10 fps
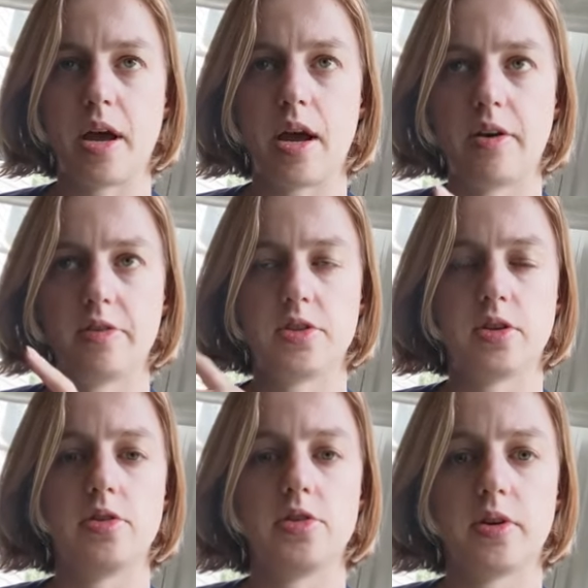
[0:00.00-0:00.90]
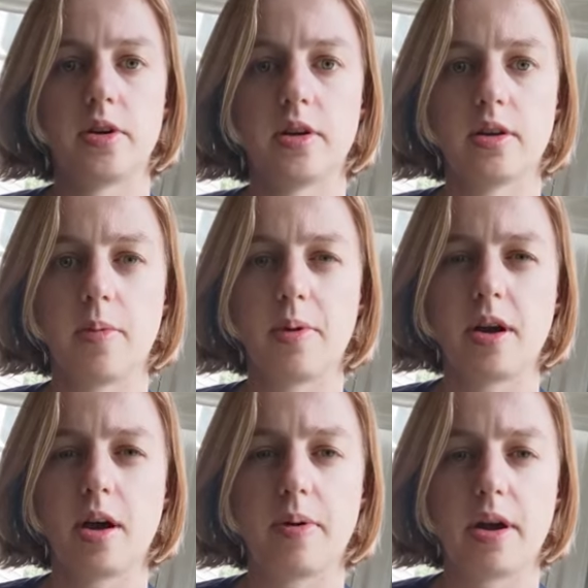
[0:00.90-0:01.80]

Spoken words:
have a surgery coming up.